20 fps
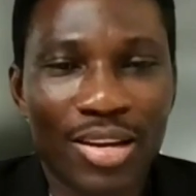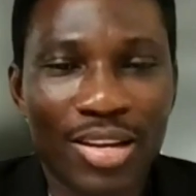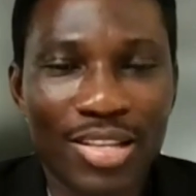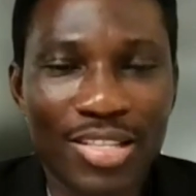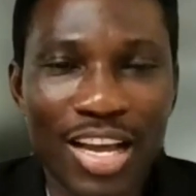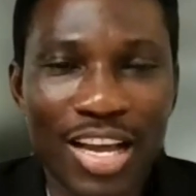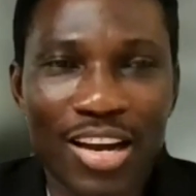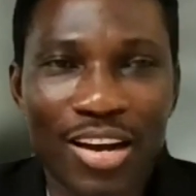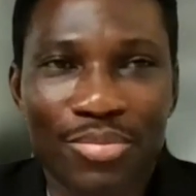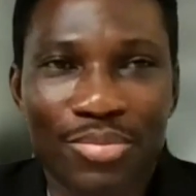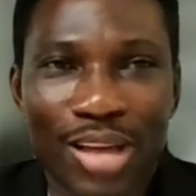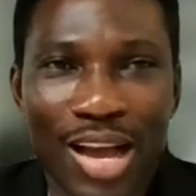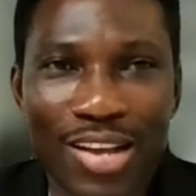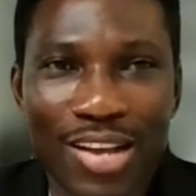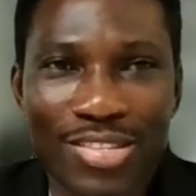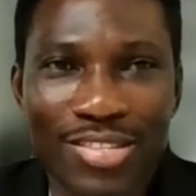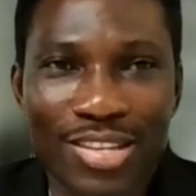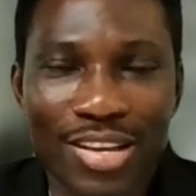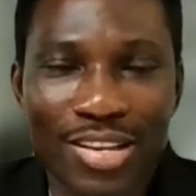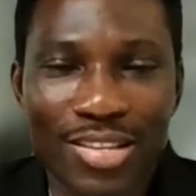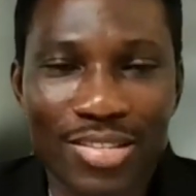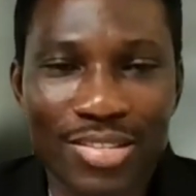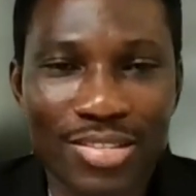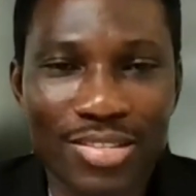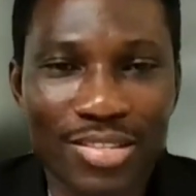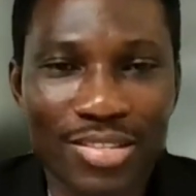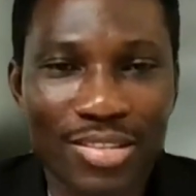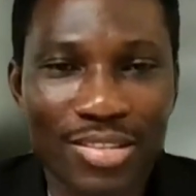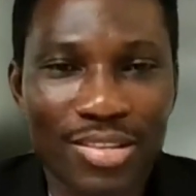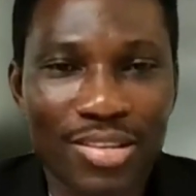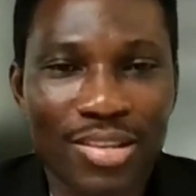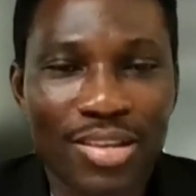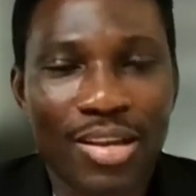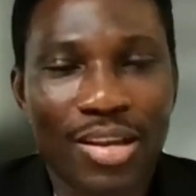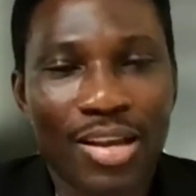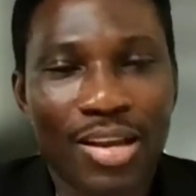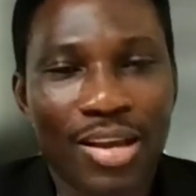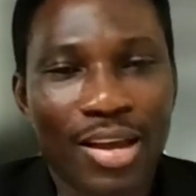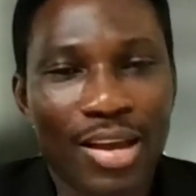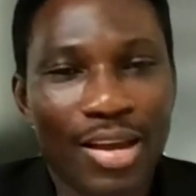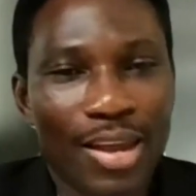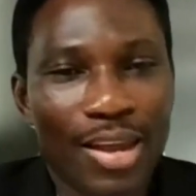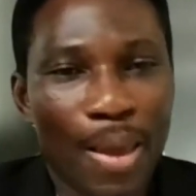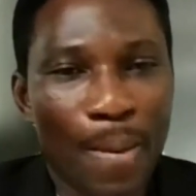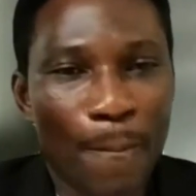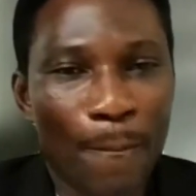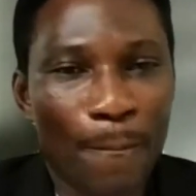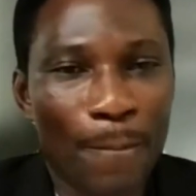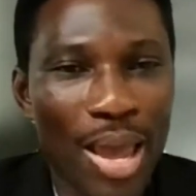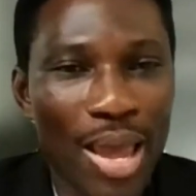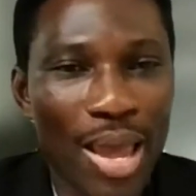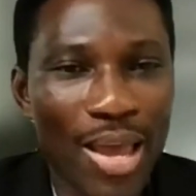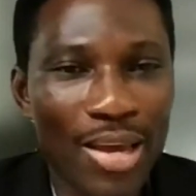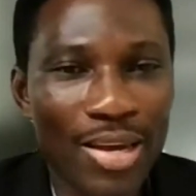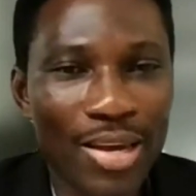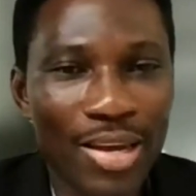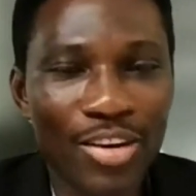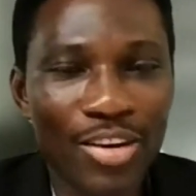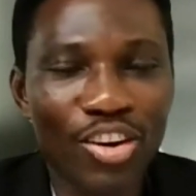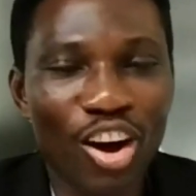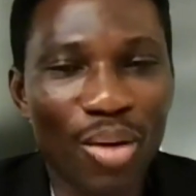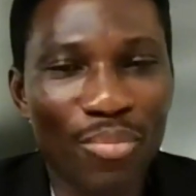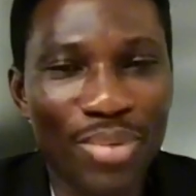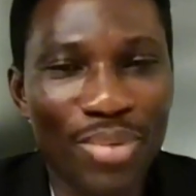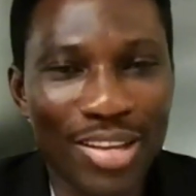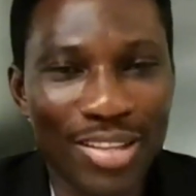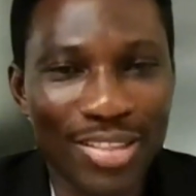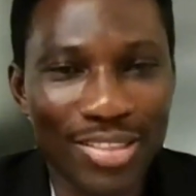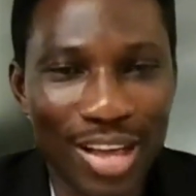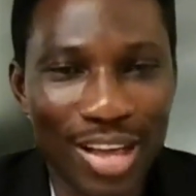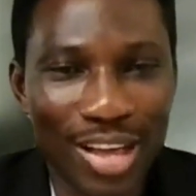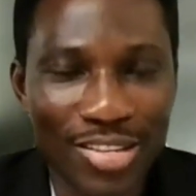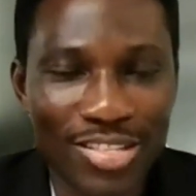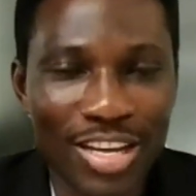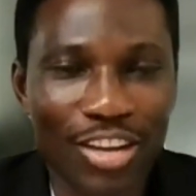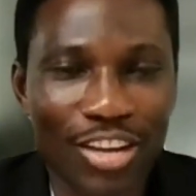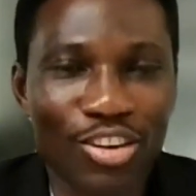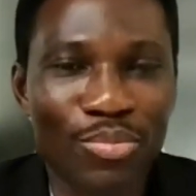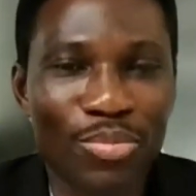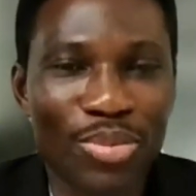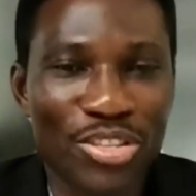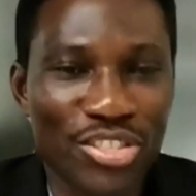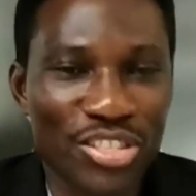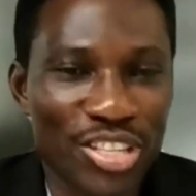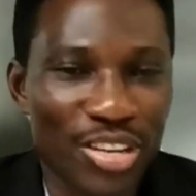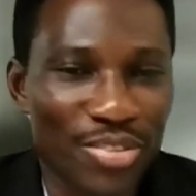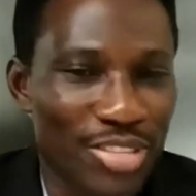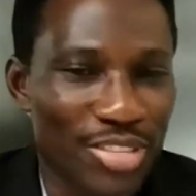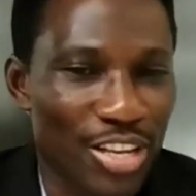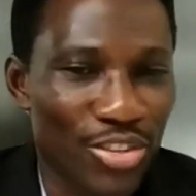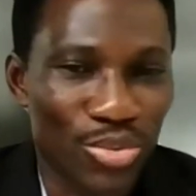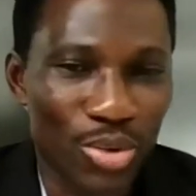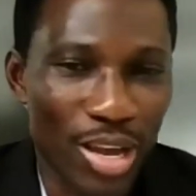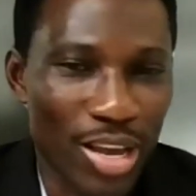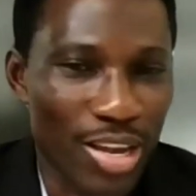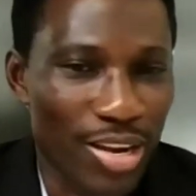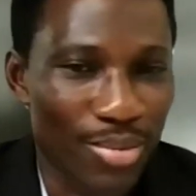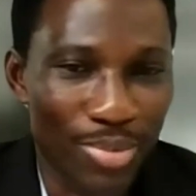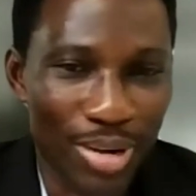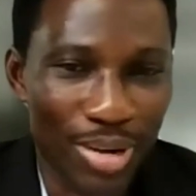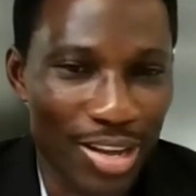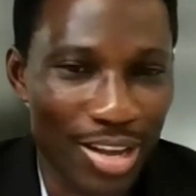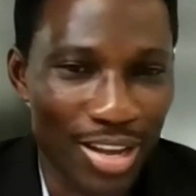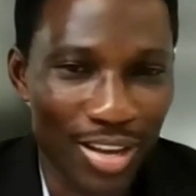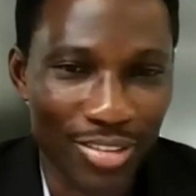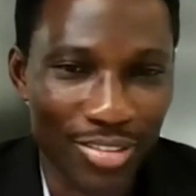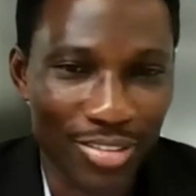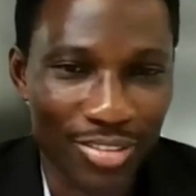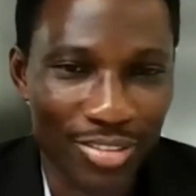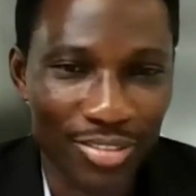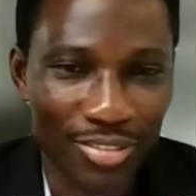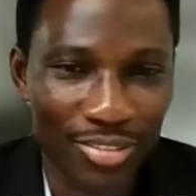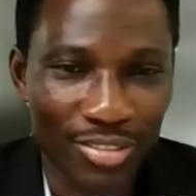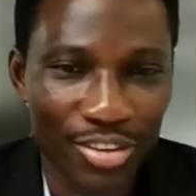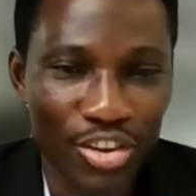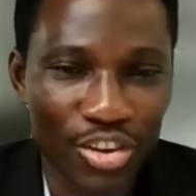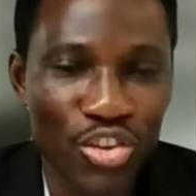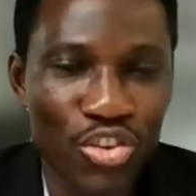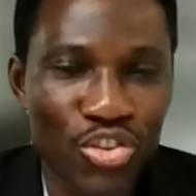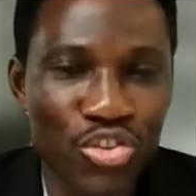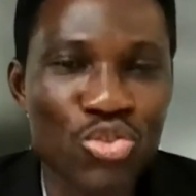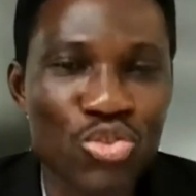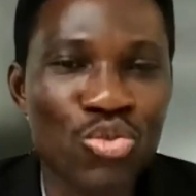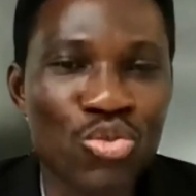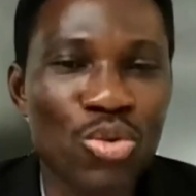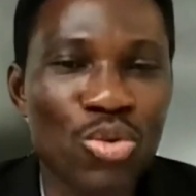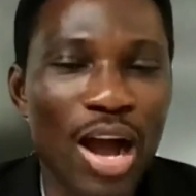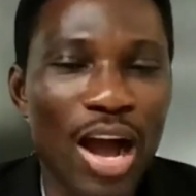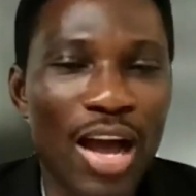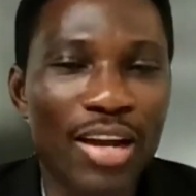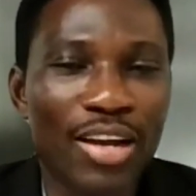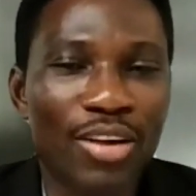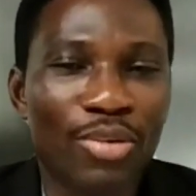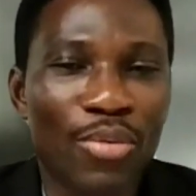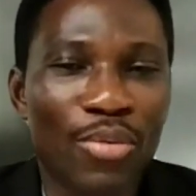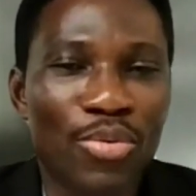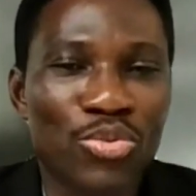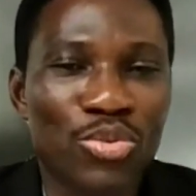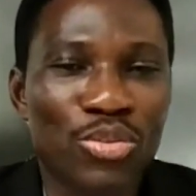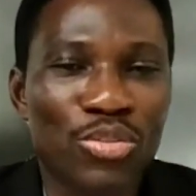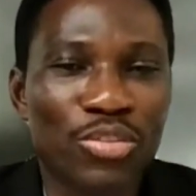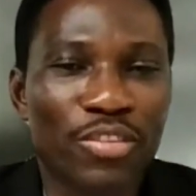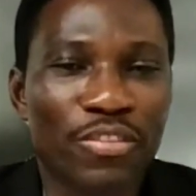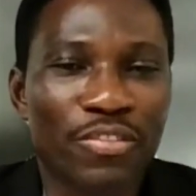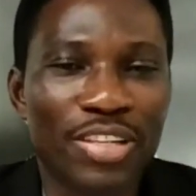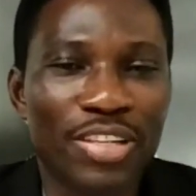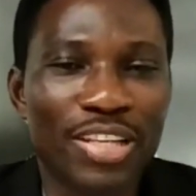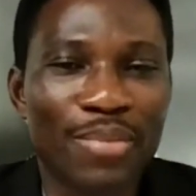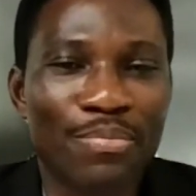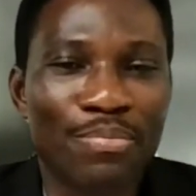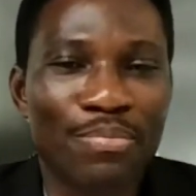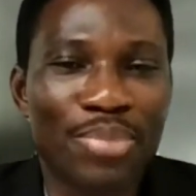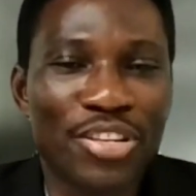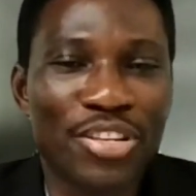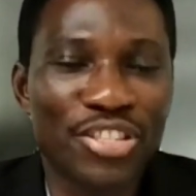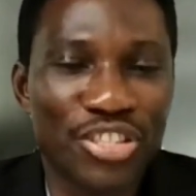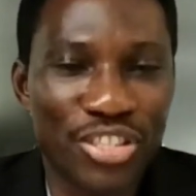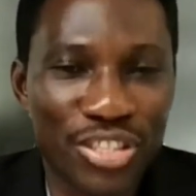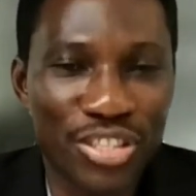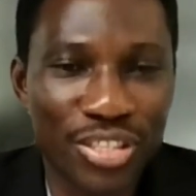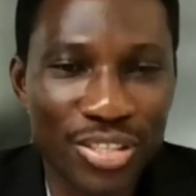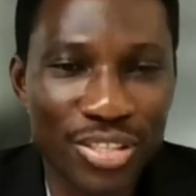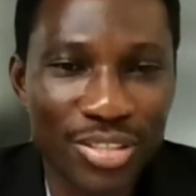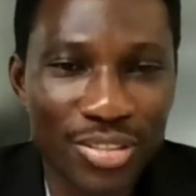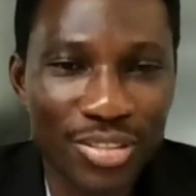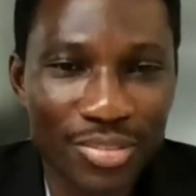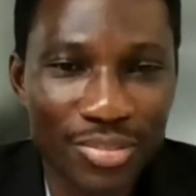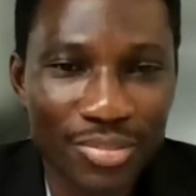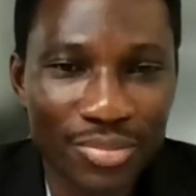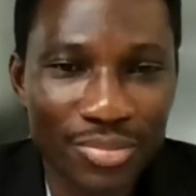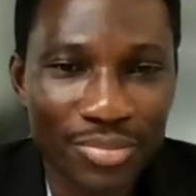This kind of taxes, the burden of the tax cannot be shifted to anybody else. You are the one who is going to feel the pinch